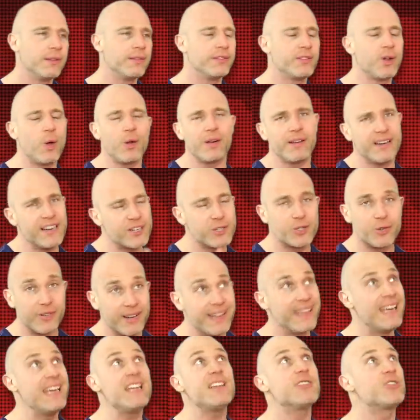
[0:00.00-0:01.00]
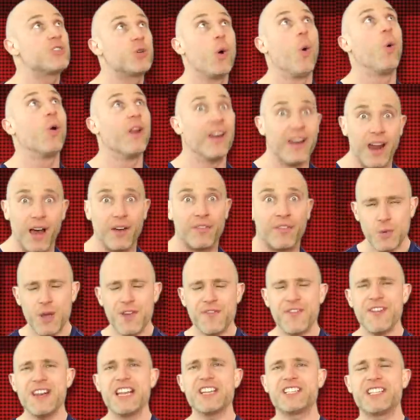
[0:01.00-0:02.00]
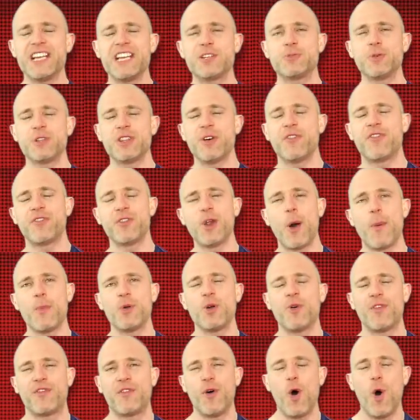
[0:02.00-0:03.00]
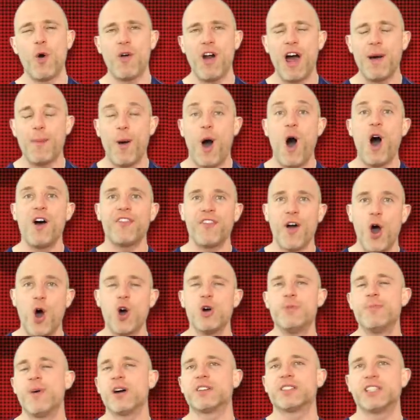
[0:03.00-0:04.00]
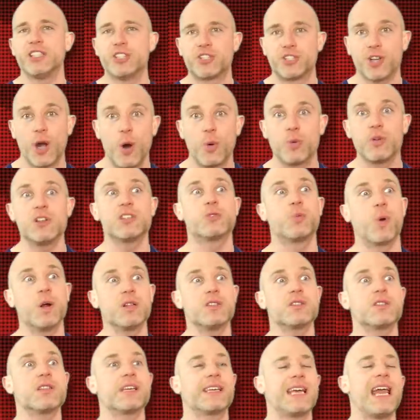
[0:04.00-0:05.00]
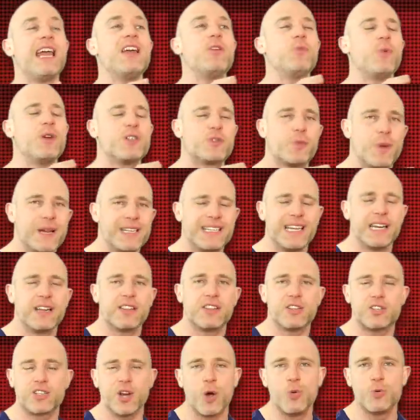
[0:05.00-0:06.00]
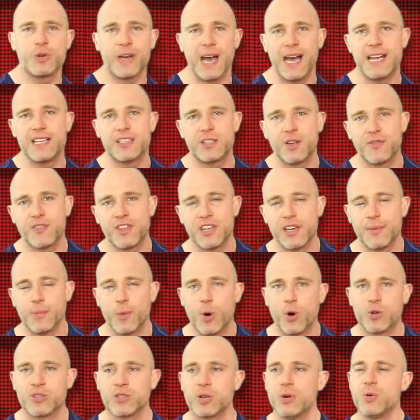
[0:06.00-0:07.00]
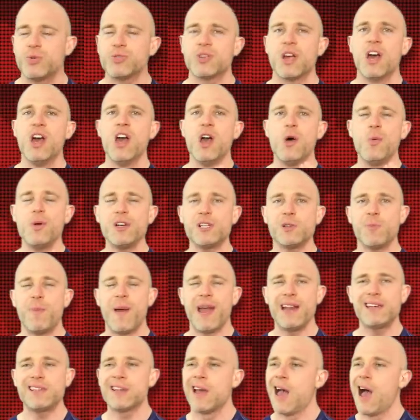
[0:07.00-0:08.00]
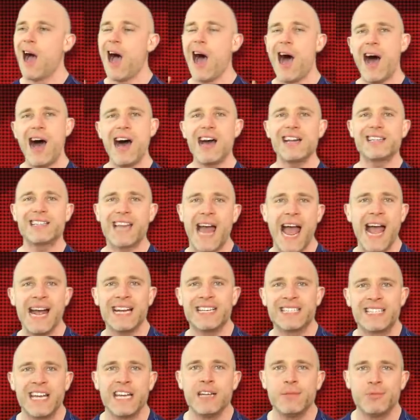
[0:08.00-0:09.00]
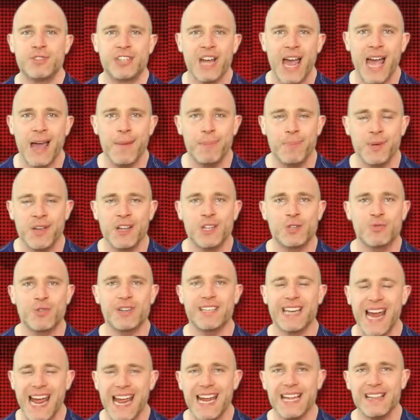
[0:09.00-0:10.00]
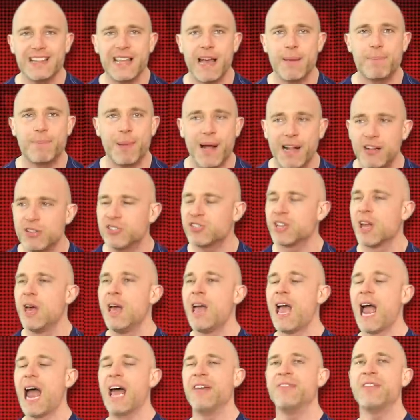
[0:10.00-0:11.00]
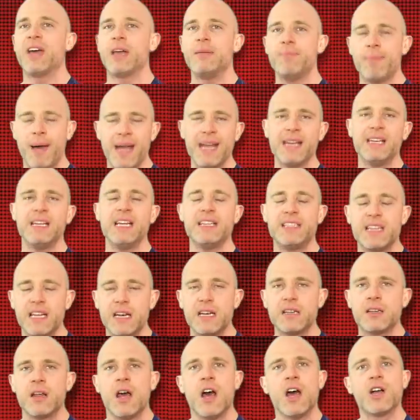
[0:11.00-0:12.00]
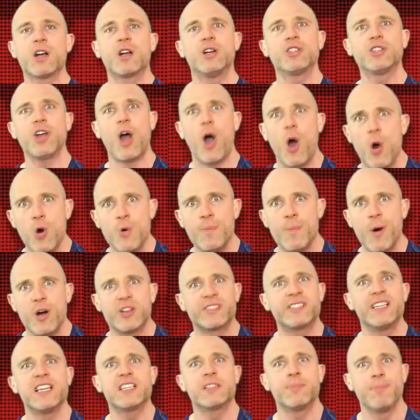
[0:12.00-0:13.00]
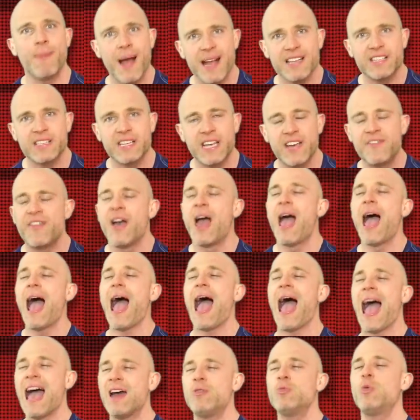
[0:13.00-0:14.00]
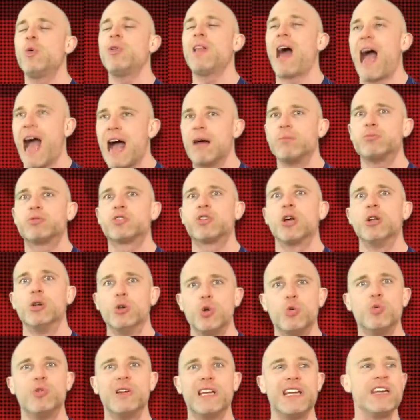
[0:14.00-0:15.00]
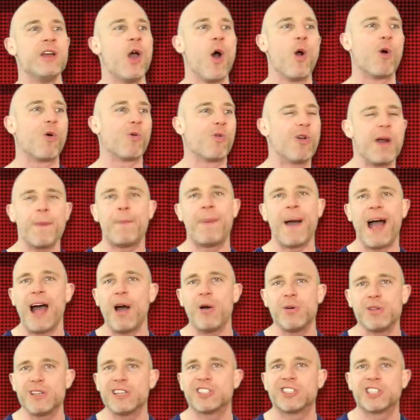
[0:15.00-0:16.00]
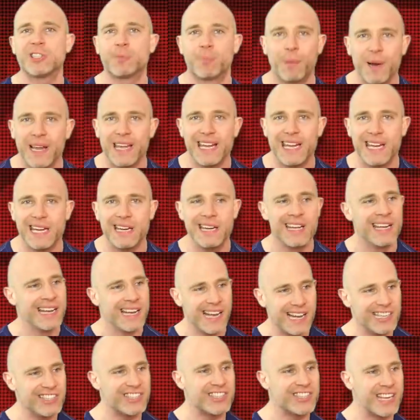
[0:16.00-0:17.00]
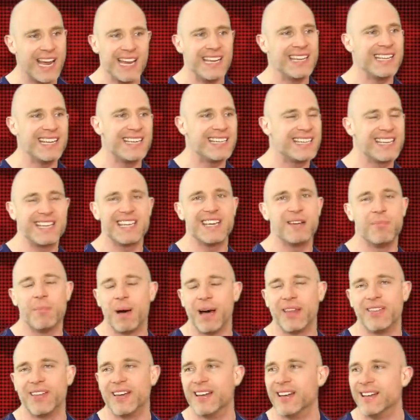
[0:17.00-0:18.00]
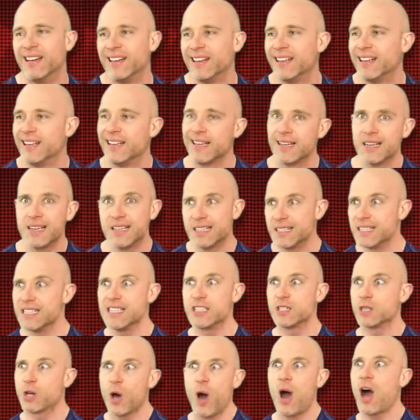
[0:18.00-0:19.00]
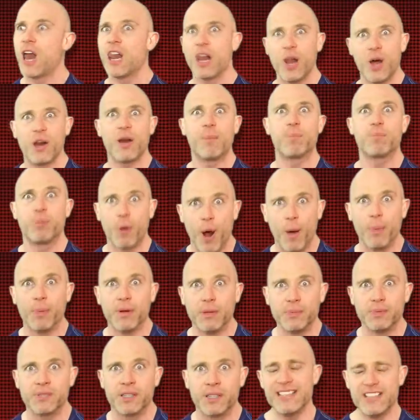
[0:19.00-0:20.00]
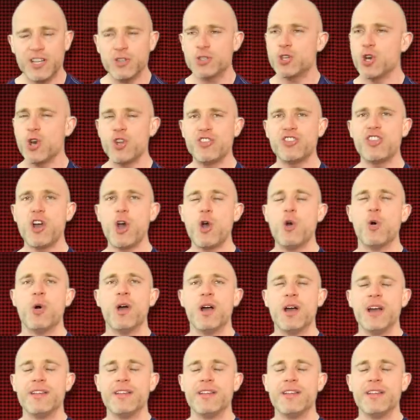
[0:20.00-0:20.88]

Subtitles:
Not literally, he is tall enough. We finished this with the phenomenal forearm off Omos' shoulders once again, which we did at the Showcase of the Immortals, which meant our tag team champions retained their belts, and they mainly did it because Omos is massive and will absolutely rip out your spleen and send it to your mother. because he's got a lot of problems. This is good, though.